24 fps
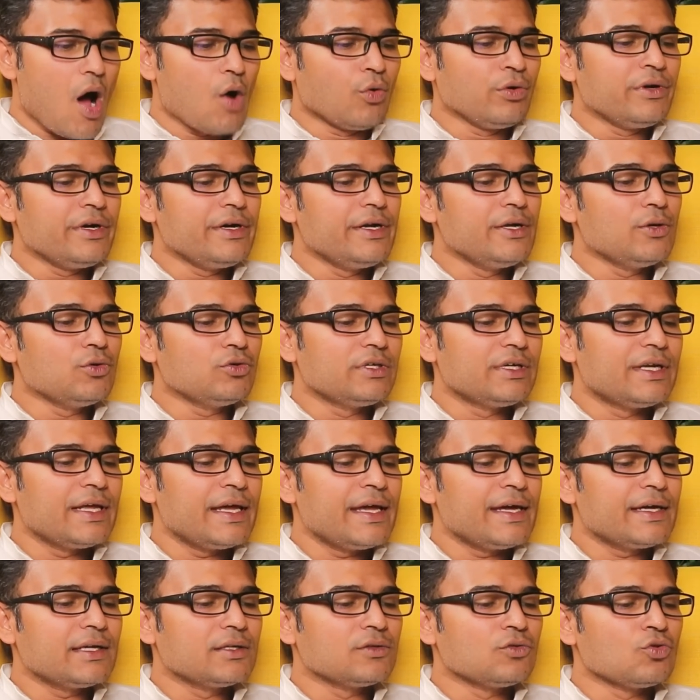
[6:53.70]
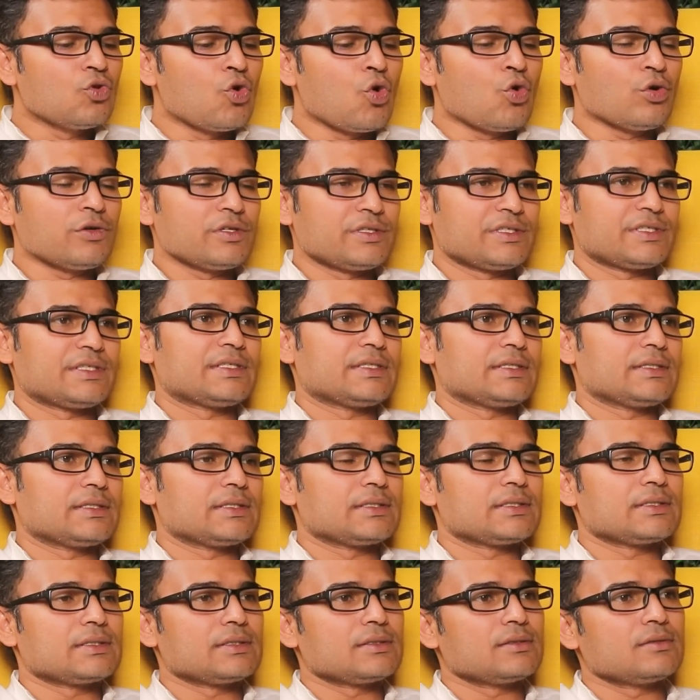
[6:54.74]
How did you take notes?
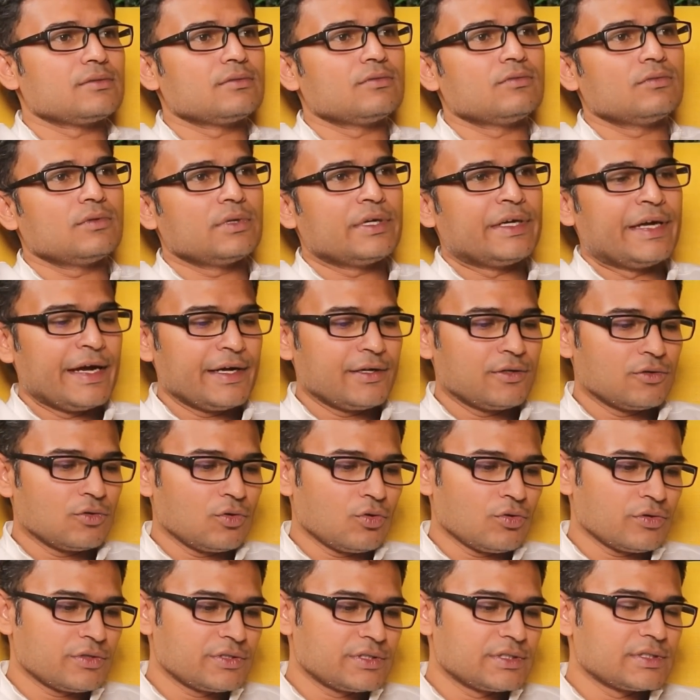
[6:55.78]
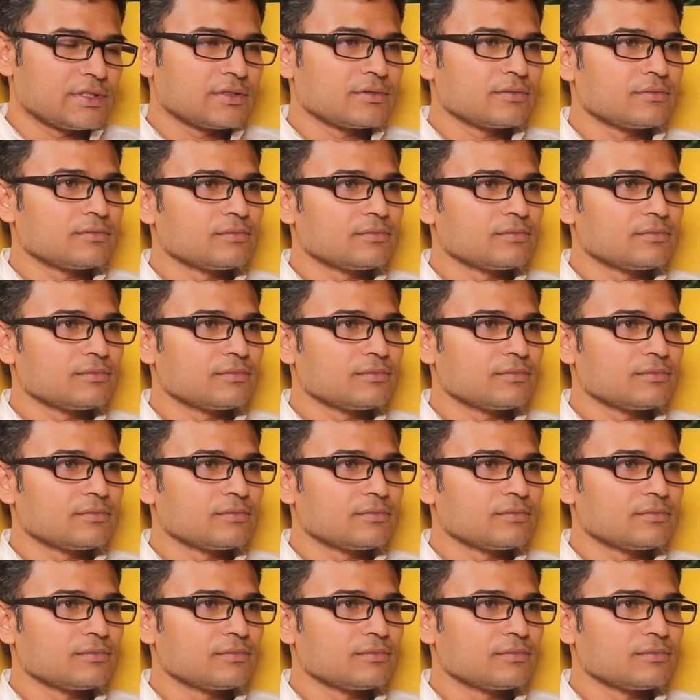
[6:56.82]
Get notes?